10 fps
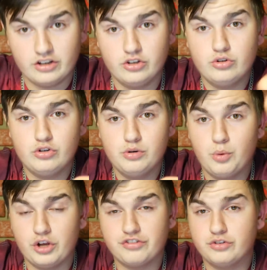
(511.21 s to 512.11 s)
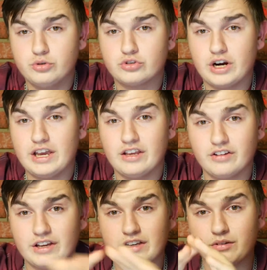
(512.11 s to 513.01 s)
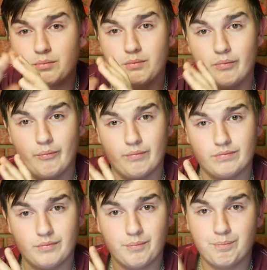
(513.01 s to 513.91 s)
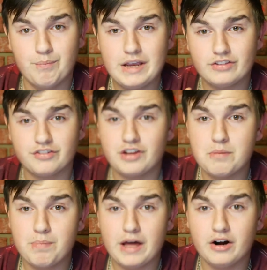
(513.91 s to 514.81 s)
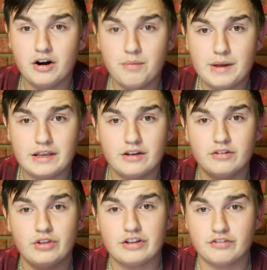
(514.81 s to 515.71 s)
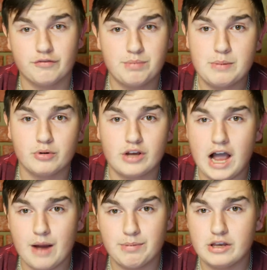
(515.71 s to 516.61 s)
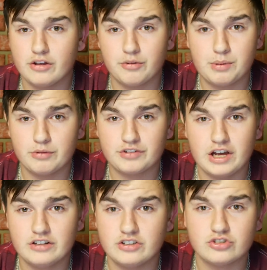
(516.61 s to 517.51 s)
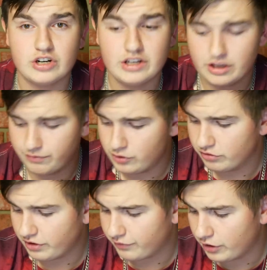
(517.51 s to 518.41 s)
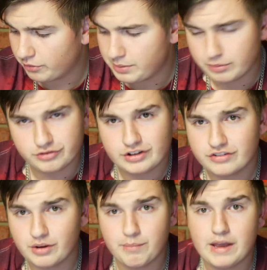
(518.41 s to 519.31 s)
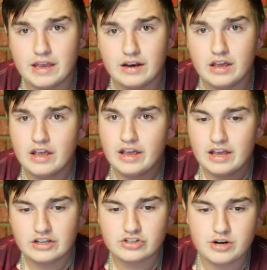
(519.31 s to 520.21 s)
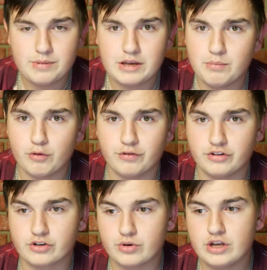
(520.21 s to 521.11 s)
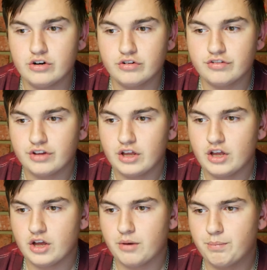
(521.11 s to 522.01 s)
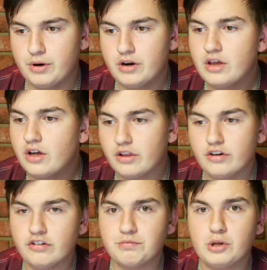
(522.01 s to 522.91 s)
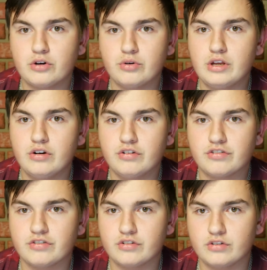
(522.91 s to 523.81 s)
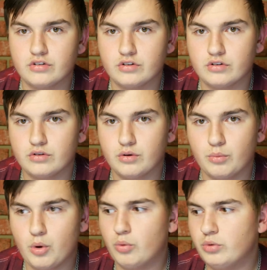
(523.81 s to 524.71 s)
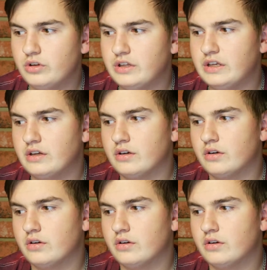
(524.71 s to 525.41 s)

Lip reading: YouTube wants to try and, like, make the site better and make it less of people copying other people's content, trying to get views off other people's things they made, and try and make it more for the creators. But a lot of smaller creators won't really